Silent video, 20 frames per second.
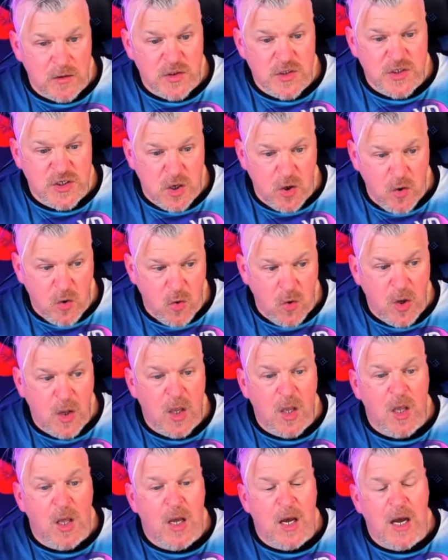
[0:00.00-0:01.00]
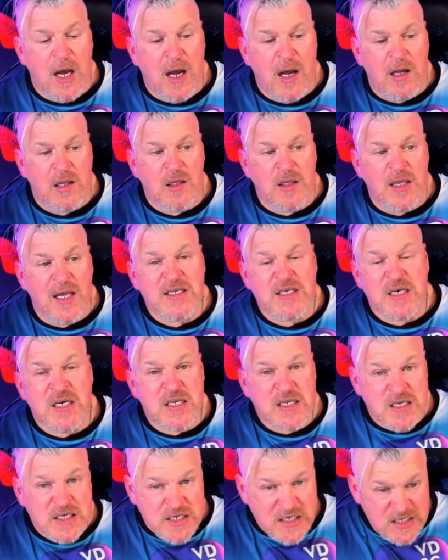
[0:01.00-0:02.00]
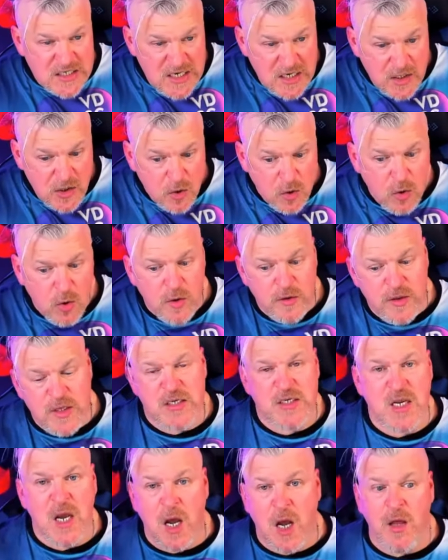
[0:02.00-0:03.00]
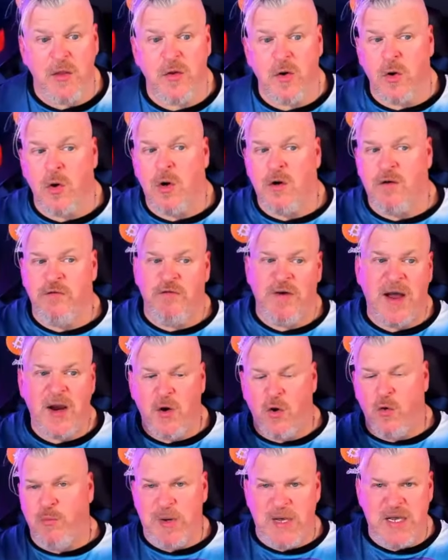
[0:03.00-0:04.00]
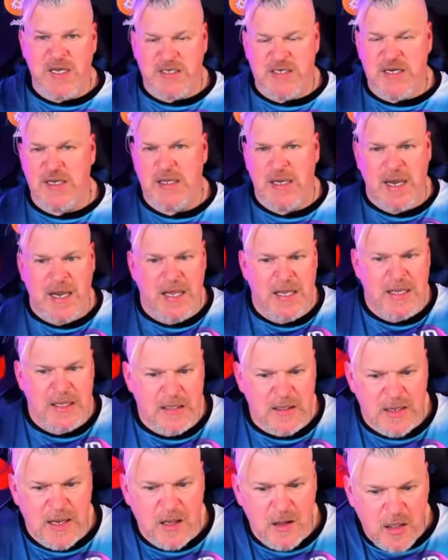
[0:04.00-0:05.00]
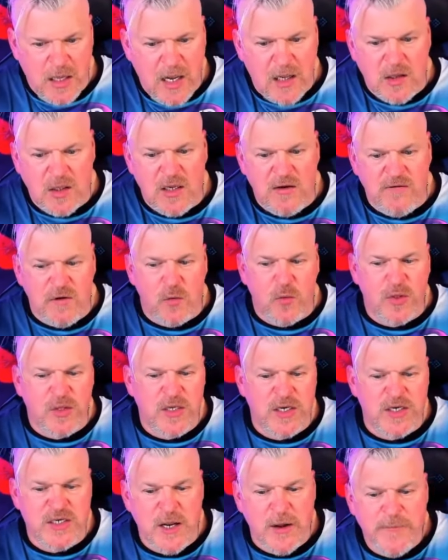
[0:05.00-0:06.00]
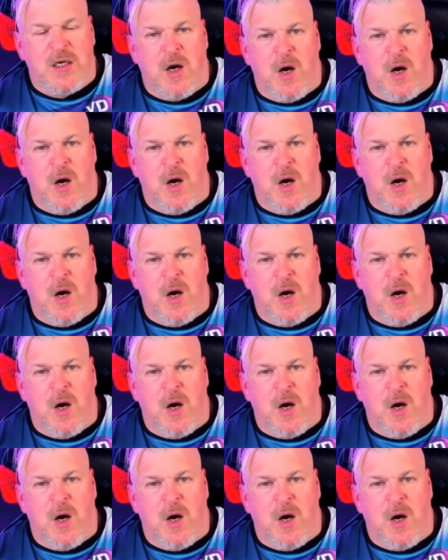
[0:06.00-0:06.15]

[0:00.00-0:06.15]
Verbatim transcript: So uh, let's consider this other final piece, and and I'll I'll leave you with this.